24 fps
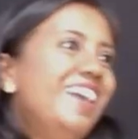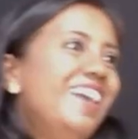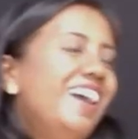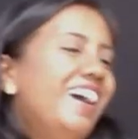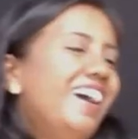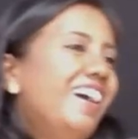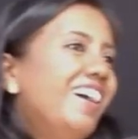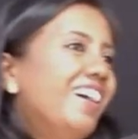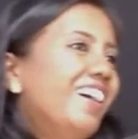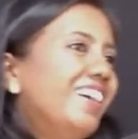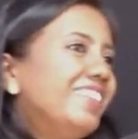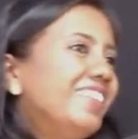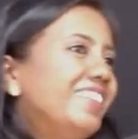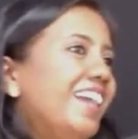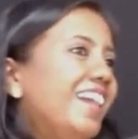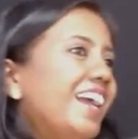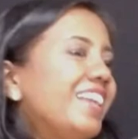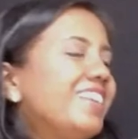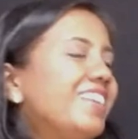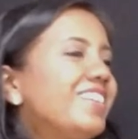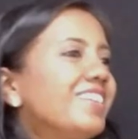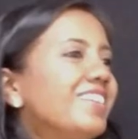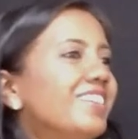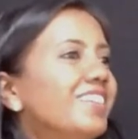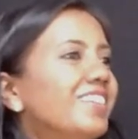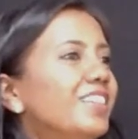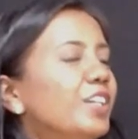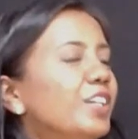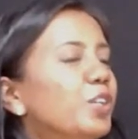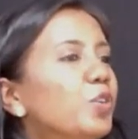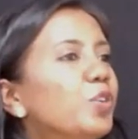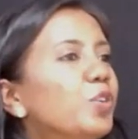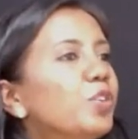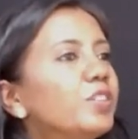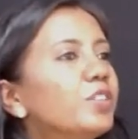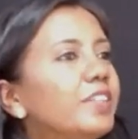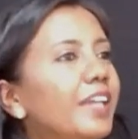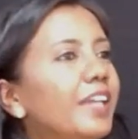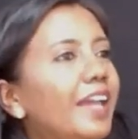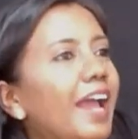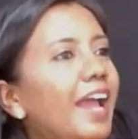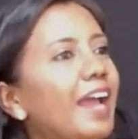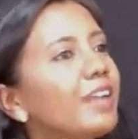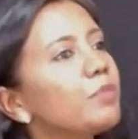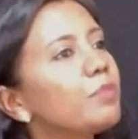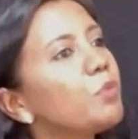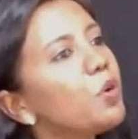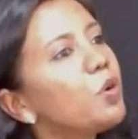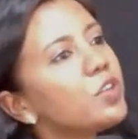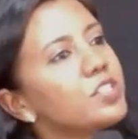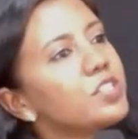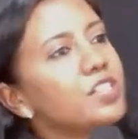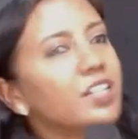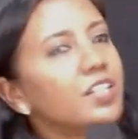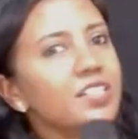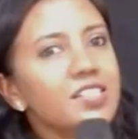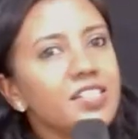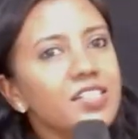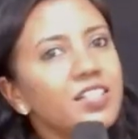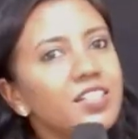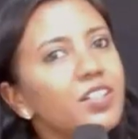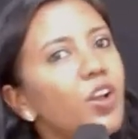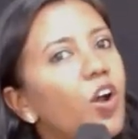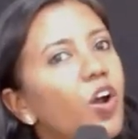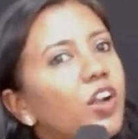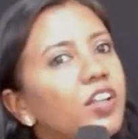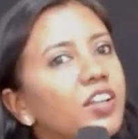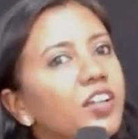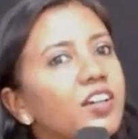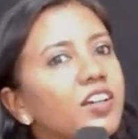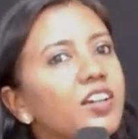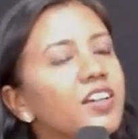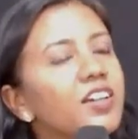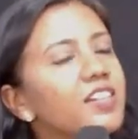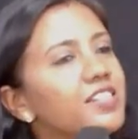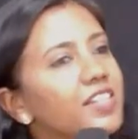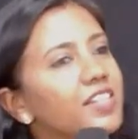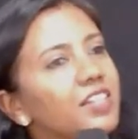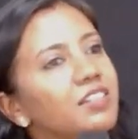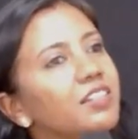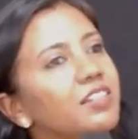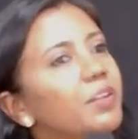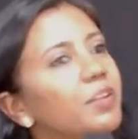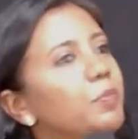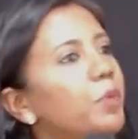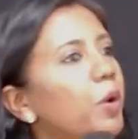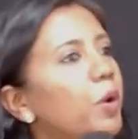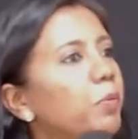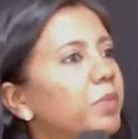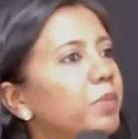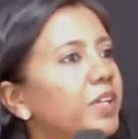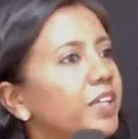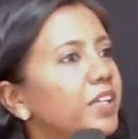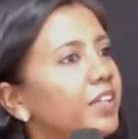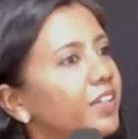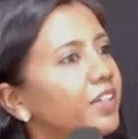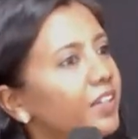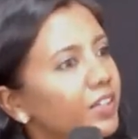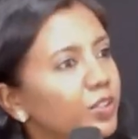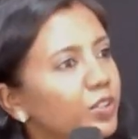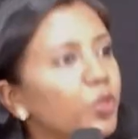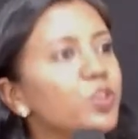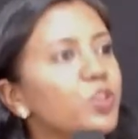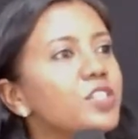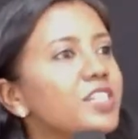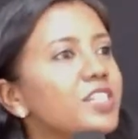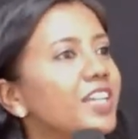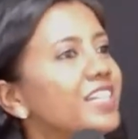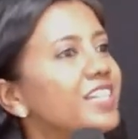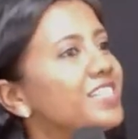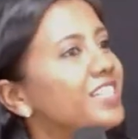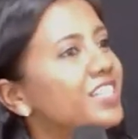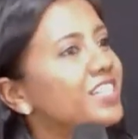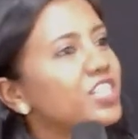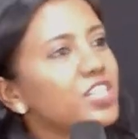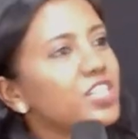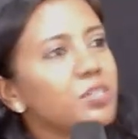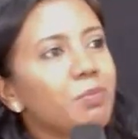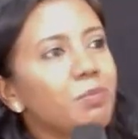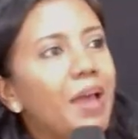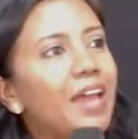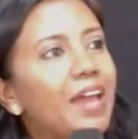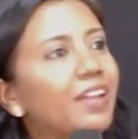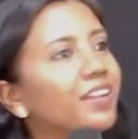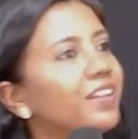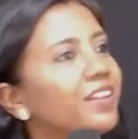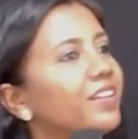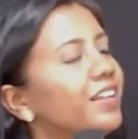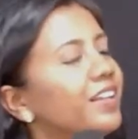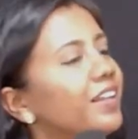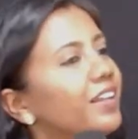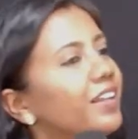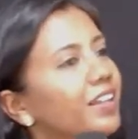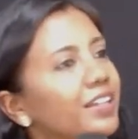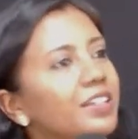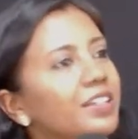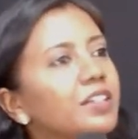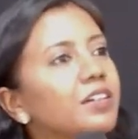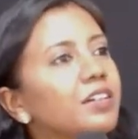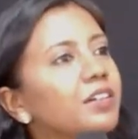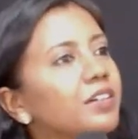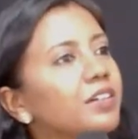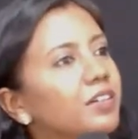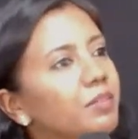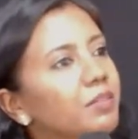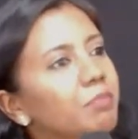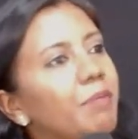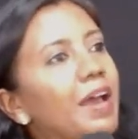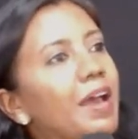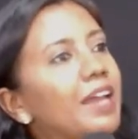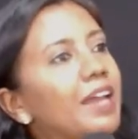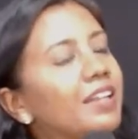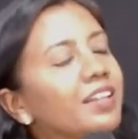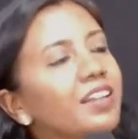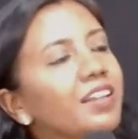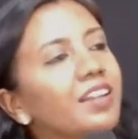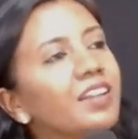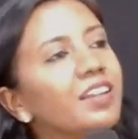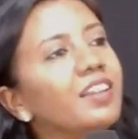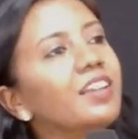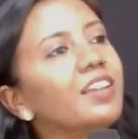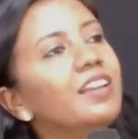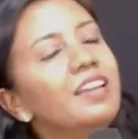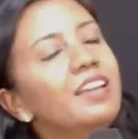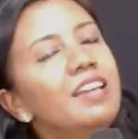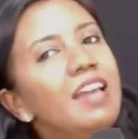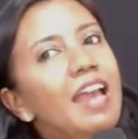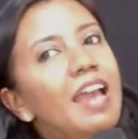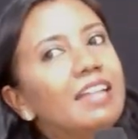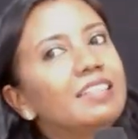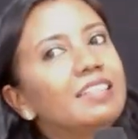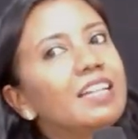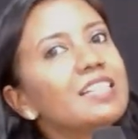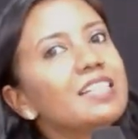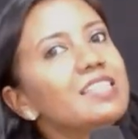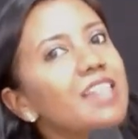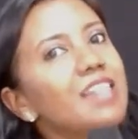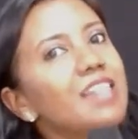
uh, that you know they had more sons and daughters and they probably those days they just married intermarried and that's